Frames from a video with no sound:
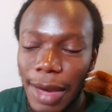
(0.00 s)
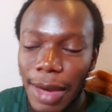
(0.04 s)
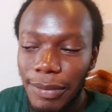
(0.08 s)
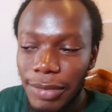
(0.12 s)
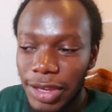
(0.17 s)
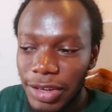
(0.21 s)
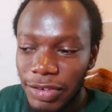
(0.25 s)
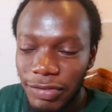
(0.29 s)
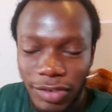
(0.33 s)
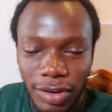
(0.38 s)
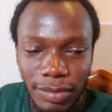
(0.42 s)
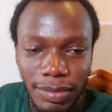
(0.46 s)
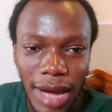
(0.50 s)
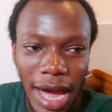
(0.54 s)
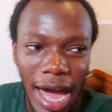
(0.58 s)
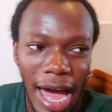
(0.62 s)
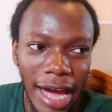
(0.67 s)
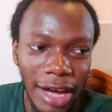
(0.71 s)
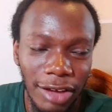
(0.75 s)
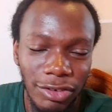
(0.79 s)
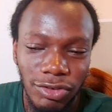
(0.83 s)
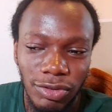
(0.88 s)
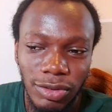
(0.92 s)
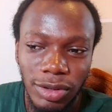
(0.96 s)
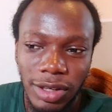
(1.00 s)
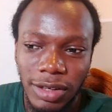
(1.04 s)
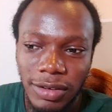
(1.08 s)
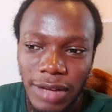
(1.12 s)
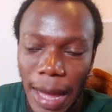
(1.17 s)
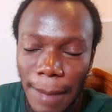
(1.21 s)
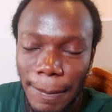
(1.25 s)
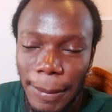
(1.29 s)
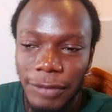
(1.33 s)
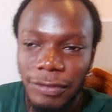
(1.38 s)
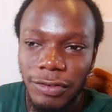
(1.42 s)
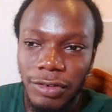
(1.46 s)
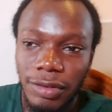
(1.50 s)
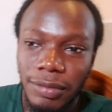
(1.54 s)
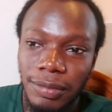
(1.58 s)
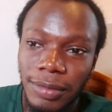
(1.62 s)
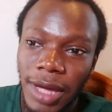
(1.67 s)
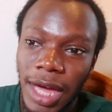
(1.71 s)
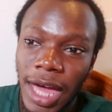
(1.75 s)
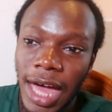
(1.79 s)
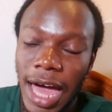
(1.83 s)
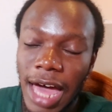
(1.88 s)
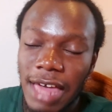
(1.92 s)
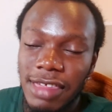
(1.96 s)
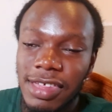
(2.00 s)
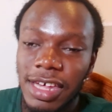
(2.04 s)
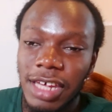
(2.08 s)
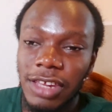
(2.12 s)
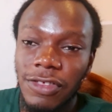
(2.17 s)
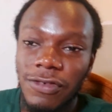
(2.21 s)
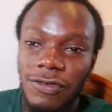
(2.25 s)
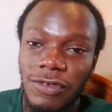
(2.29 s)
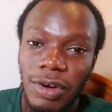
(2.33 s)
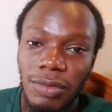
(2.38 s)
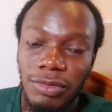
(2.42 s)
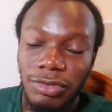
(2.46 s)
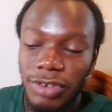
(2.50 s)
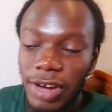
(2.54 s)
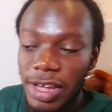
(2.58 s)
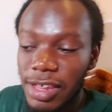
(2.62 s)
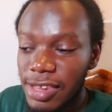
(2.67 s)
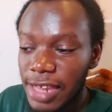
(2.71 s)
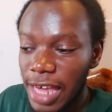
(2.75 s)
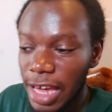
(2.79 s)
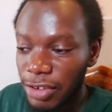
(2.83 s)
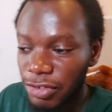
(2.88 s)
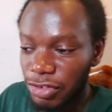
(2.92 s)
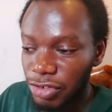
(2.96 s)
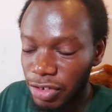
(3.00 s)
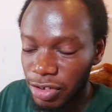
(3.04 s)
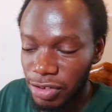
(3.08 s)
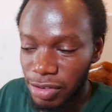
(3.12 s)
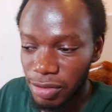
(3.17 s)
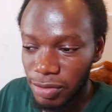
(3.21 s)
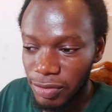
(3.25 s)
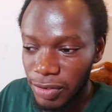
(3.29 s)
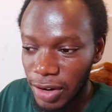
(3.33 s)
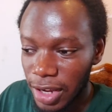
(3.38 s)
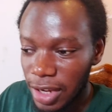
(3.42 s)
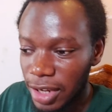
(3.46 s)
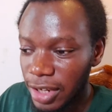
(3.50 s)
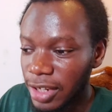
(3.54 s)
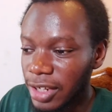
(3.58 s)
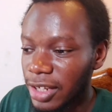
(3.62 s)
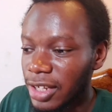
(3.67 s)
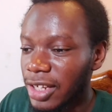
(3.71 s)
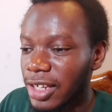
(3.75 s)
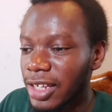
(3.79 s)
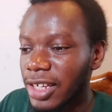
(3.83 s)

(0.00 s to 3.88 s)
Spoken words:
I mean, aside from transactions, right?